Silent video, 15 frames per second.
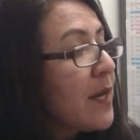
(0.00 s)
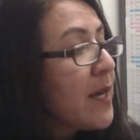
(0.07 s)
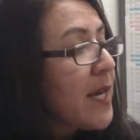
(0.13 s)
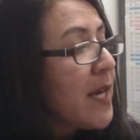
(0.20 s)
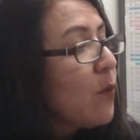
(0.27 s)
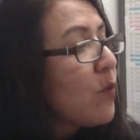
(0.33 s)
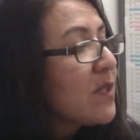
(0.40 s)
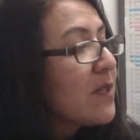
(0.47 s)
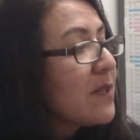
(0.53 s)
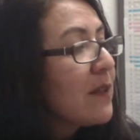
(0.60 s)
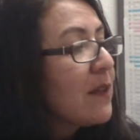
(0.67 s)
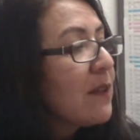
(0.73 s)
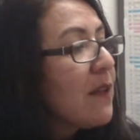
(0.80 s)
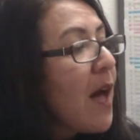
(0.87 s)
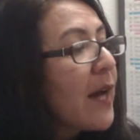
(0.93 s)
He was
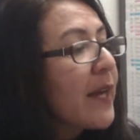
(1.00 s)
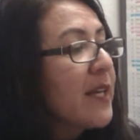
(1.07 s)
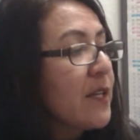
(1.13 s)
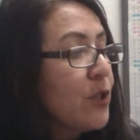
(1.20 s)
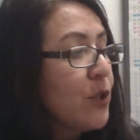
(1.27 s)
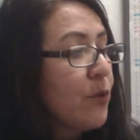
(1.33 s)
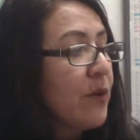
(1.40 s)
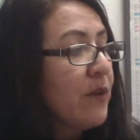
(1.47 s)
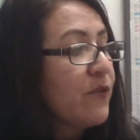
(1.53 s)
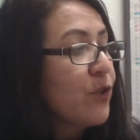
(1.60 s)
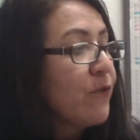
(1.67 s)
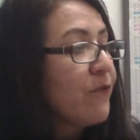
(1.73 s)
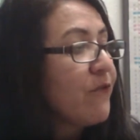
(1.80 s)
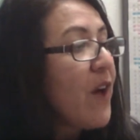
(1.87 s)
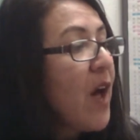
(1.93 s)
lucky to have
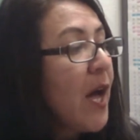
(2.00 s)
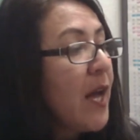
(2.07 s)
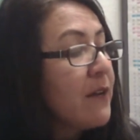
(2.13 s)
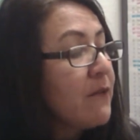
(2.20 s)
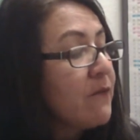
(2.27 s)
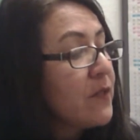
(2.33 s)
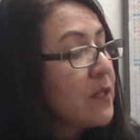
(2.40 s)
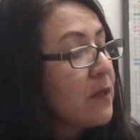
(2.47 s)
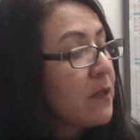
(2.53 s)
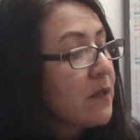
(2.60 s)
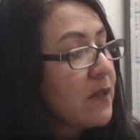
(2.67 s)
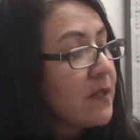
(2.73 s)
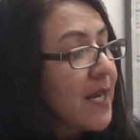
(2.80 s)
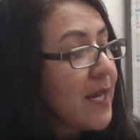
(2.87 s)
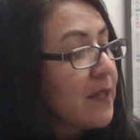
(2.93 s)
survived,
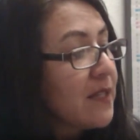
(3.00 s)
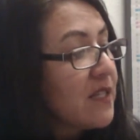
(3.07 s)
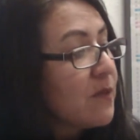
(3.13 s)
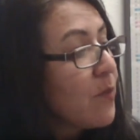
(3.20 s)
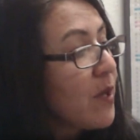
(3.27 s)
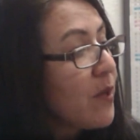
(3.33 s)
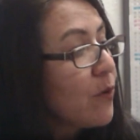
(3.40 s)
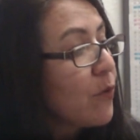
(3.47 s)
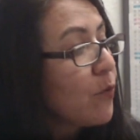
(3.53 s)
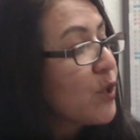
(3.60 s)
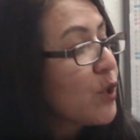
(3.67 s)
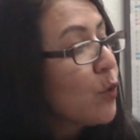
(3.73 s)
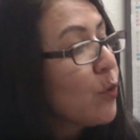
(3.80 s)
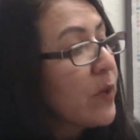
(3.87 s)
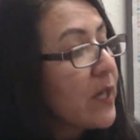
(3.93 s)
Stanley's mother
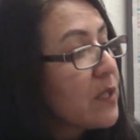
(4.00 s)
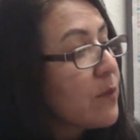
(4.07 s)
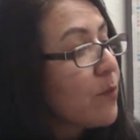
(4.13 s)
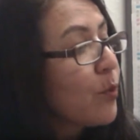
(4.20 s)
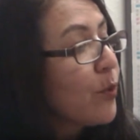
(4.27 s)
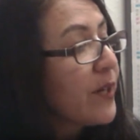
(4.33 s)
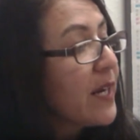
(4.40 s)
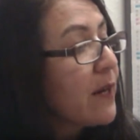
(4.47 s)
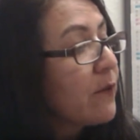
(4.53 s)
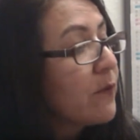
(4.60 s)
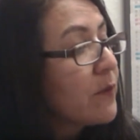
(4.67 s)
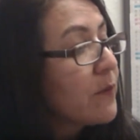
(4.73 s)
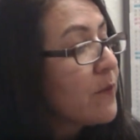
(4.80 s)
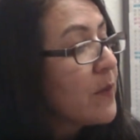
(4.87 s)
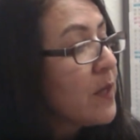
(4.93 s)
was quick to point out.
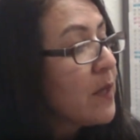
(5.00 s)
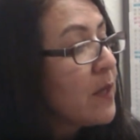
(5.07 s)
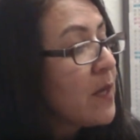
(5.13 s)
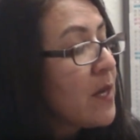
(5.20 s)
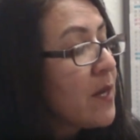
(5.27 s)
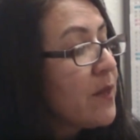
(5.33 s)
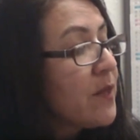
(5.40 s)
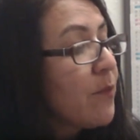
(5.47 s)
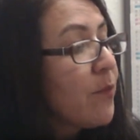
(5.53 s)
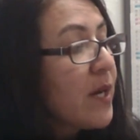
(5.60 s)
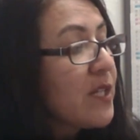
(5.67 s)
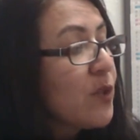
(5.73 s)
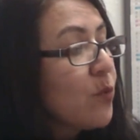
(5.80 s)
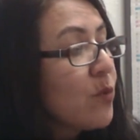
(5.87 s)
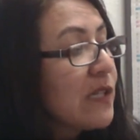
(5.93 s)
The
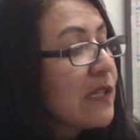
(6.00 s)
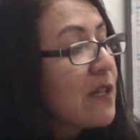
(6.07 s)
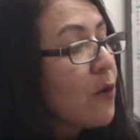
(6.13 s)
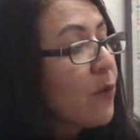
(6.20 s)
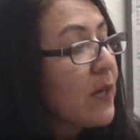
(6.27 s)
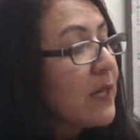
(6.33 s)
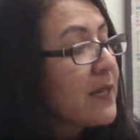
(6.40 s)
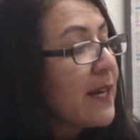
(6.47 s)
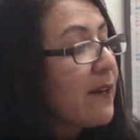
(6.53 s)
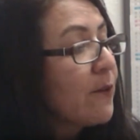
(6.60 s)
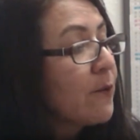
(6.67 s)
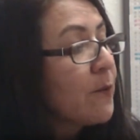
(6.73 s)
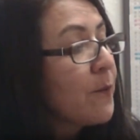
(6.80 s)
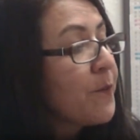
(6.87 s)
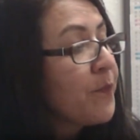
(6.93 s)
bus was slowing
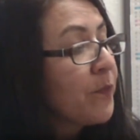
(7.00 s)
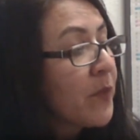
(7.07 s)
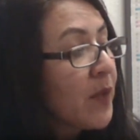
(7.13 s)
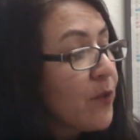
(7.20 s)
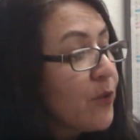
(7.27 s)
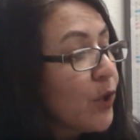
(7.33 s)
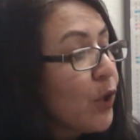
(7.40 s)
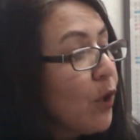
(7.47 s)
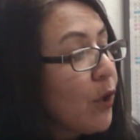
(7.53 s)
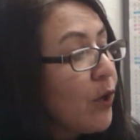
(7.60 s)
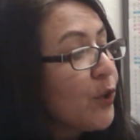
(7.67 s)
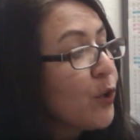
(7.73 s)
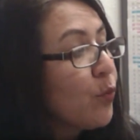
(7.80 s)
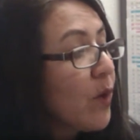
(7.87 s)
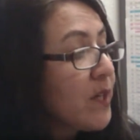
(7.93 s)
down. The
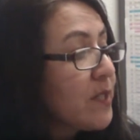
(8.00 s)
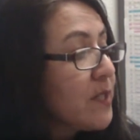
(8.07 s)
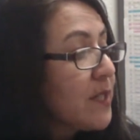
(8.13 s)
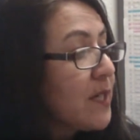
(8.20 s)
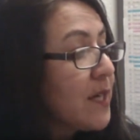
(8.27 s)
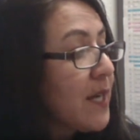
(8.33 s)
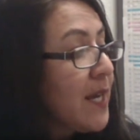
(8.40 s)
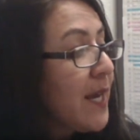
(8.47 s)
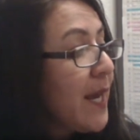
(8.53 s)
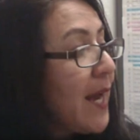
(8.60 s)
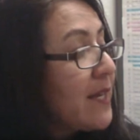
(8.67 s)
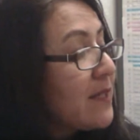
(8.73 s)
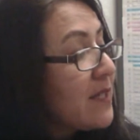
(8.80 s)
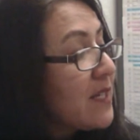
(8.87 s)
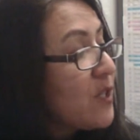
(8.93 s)
guard grunted
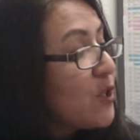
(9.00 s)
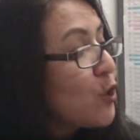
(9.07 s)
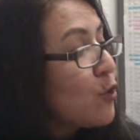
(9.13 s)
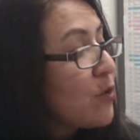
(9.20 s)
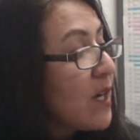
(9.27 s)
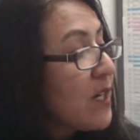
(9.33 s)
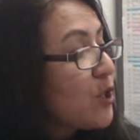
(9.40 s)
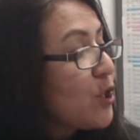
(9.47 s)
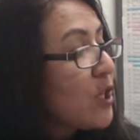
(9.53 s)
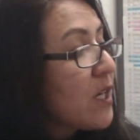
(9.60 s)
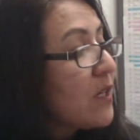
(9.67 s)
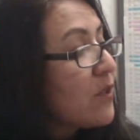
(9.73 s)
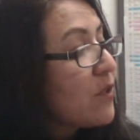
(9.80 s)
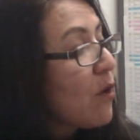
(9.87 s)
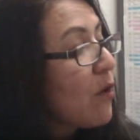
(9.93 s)
as he stretched
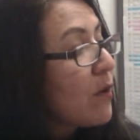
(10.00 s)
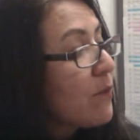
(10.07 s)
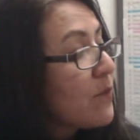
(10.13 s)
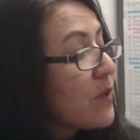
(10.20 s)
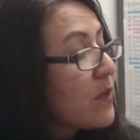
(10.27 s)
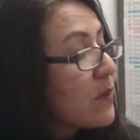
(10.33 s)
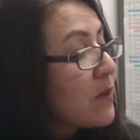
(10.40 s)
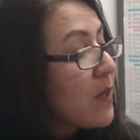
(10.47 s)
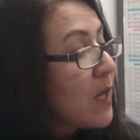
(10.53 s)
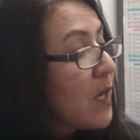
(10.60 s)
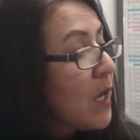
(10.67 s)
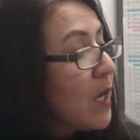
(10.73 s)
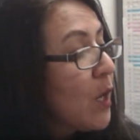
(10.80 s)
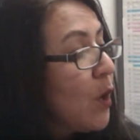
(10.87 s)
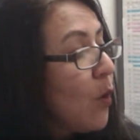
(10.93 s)
his arms.
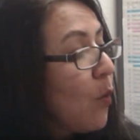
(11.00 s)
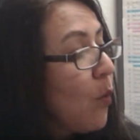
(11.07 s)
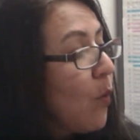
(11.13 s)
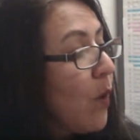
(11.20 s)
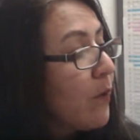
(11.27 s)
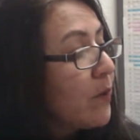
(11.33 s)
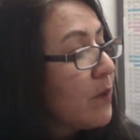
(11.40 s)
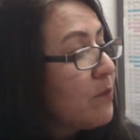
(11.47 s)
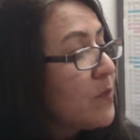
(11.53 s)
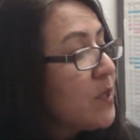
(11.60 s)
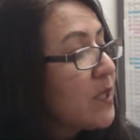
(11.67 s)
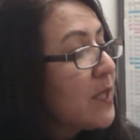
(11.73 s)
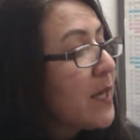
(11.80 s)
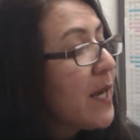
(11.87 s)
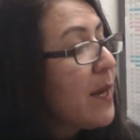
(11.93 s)
"Welcome
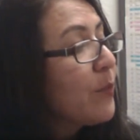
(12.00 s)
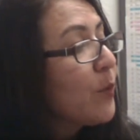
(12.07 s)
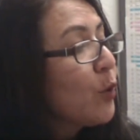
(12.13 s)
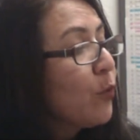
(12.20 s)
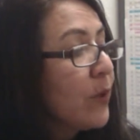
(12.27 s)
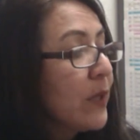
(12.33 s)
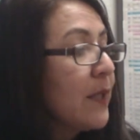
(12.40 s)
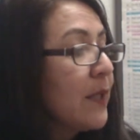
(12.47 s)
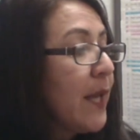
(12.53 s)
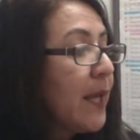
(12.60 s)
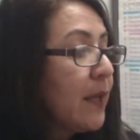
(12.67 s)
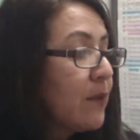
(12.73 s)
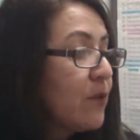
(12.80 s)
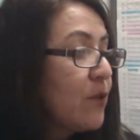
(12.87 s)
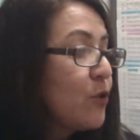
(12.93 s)
to Camp Green
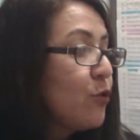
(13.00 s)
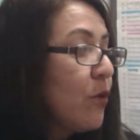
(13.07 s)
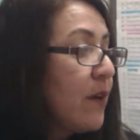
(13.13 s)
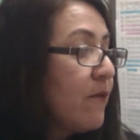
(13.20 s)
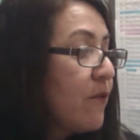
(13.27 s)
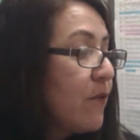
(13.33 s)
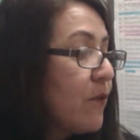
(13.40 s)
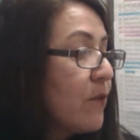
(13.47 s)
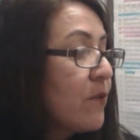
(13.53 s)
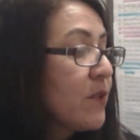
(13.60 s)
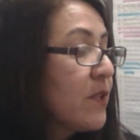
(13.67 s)
Lake," the driver